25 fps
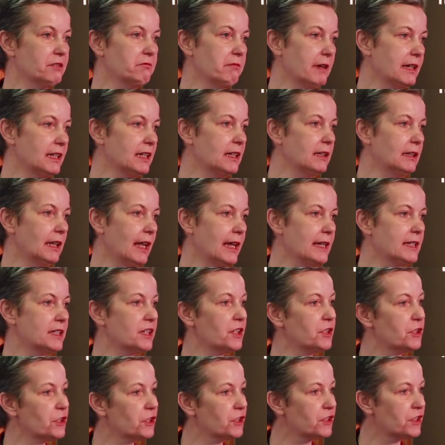regulator
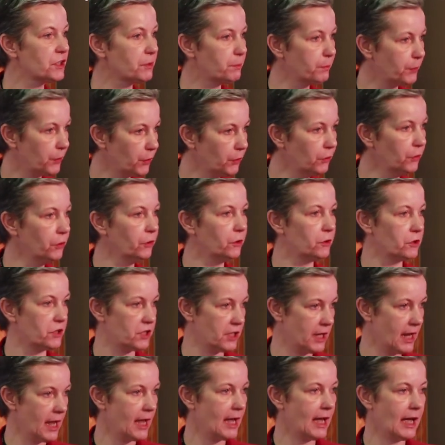to support
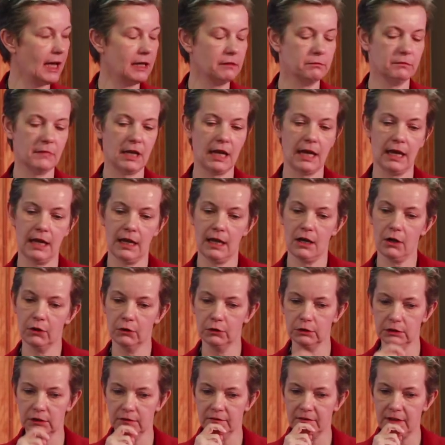um, uh,
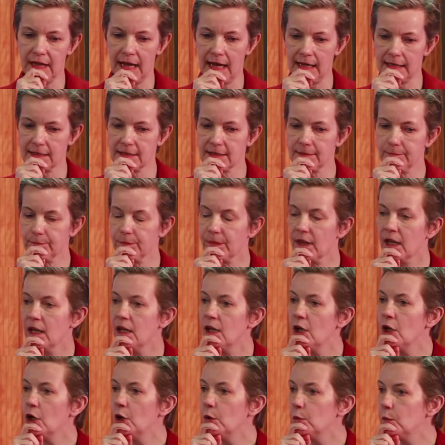all of that.
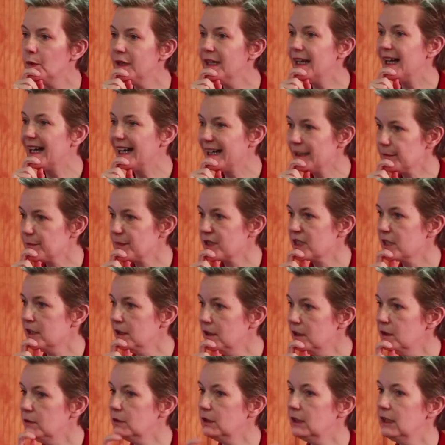We
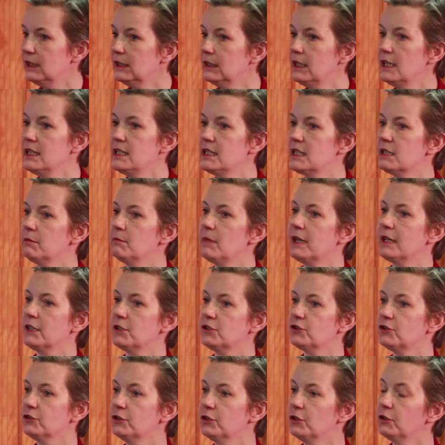absolutely need to make
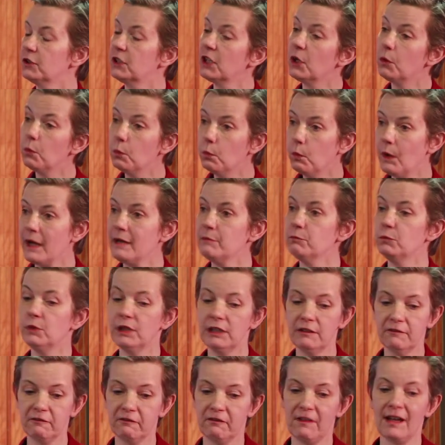sure that when
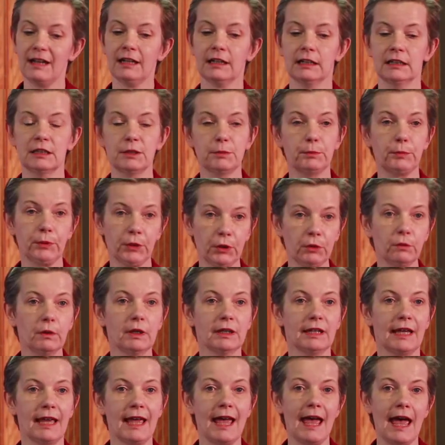we find poor
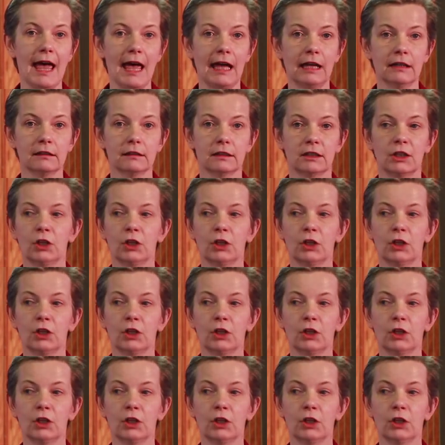care,